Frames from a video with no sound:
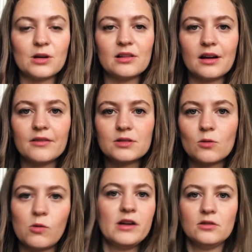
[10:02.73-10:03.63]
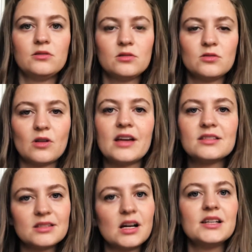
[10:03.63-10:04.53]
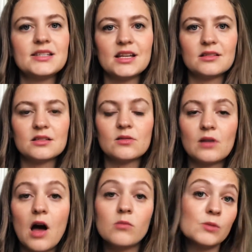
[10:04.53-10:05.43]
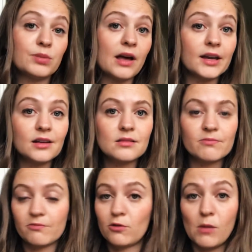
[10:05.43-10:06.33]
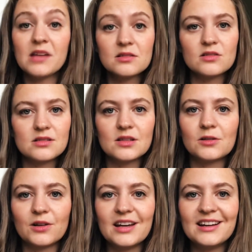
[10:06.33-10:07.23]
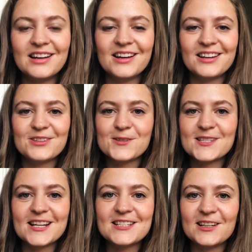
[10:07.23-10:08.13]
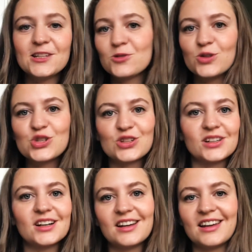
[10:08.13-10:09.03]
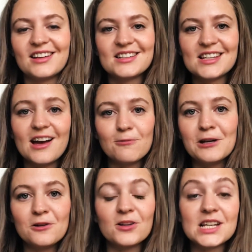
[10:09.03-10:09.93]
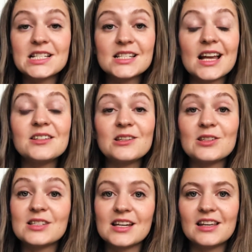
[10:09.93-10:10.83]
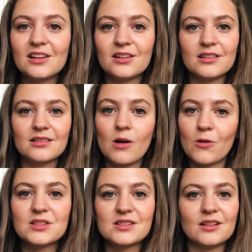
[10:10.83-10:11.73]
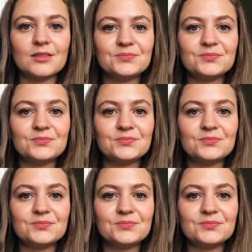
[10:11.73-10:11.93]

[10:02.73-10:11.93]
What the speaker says: life, so why not to try and study it? So now I'm applying for master's degree to study literature, and yeah, why not? I decided to stay here in hostel.